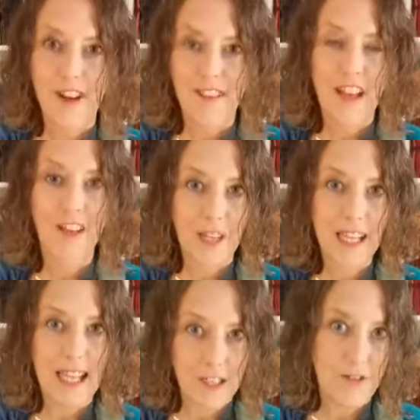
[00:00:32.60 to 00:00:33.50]
you can
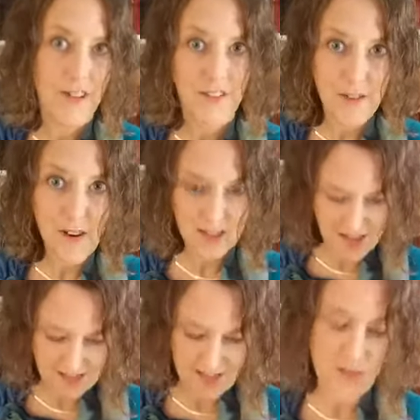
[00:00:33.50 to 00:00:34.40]
get entered in the drawing
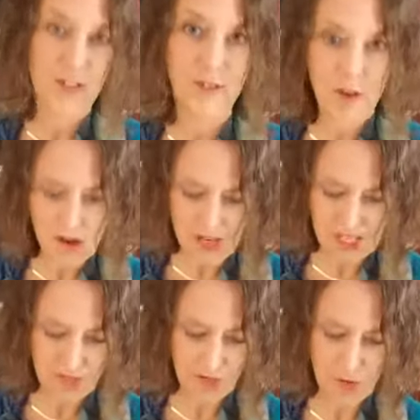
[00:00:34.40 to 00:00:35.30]
then. So the drawing is
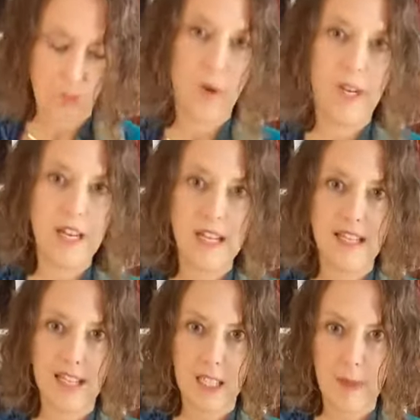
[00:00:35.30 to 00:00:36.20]
for one
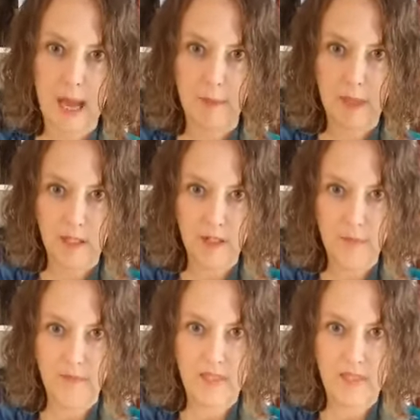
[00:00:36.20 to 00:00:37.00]
6-pack bundle.